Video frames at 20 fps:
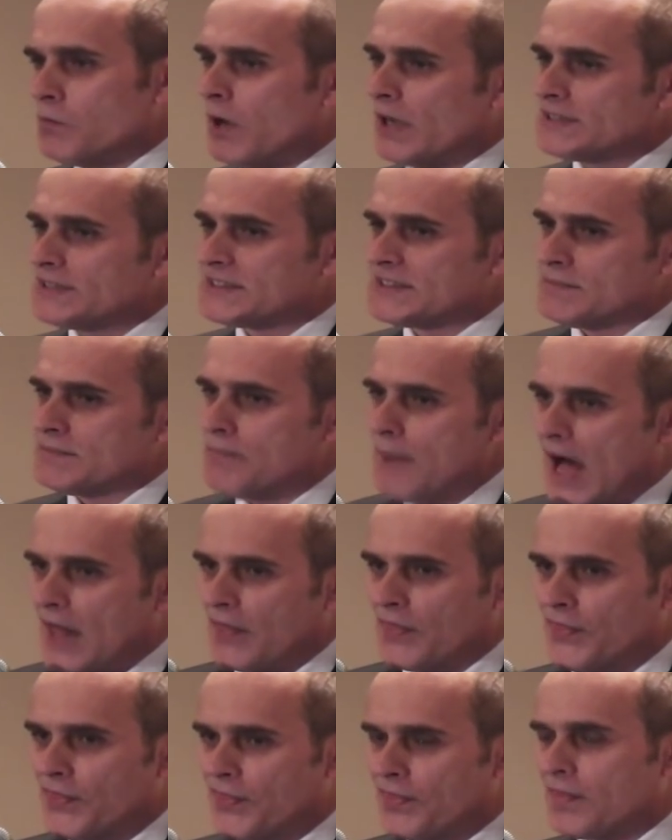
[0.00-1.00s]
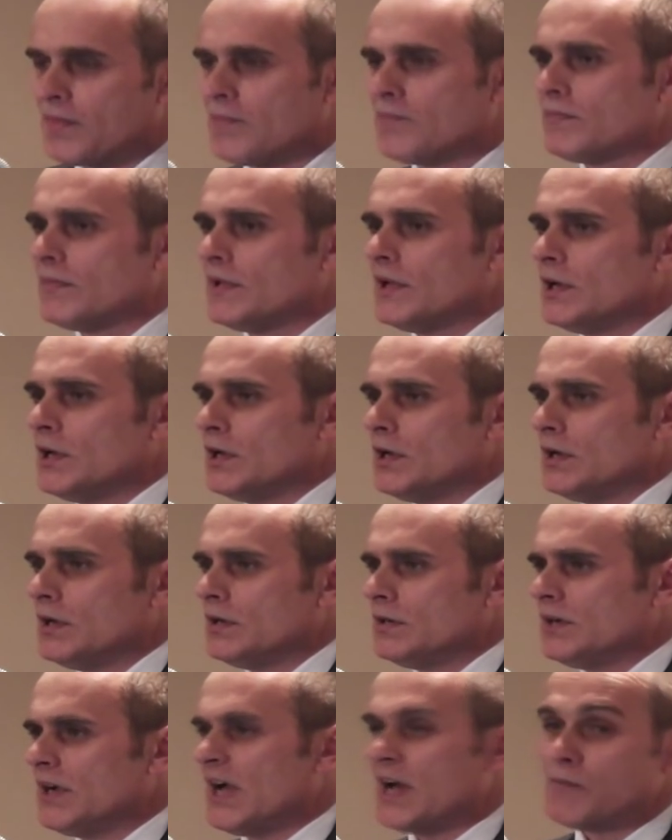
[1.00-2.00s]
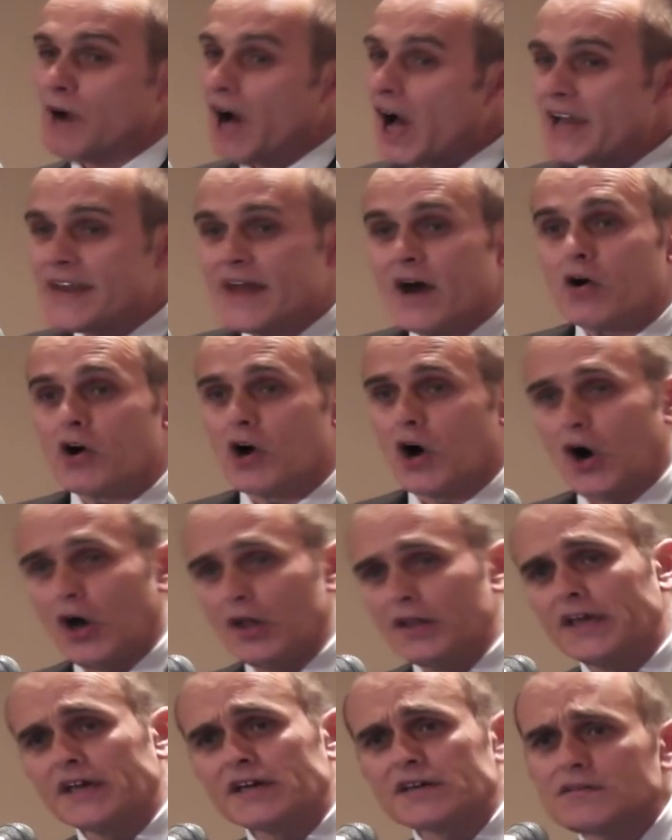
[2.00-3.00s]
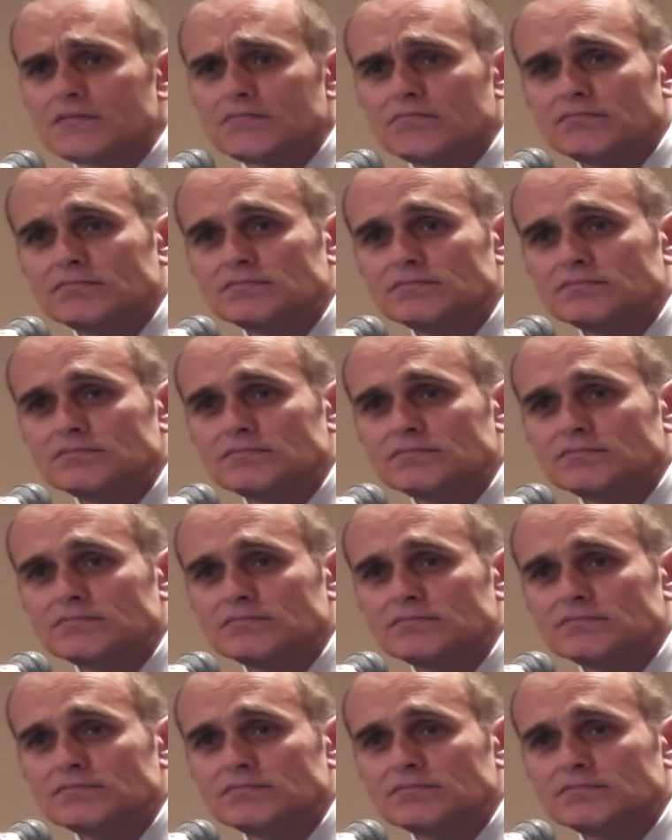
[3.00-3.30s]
once a month, am I an alcoholic?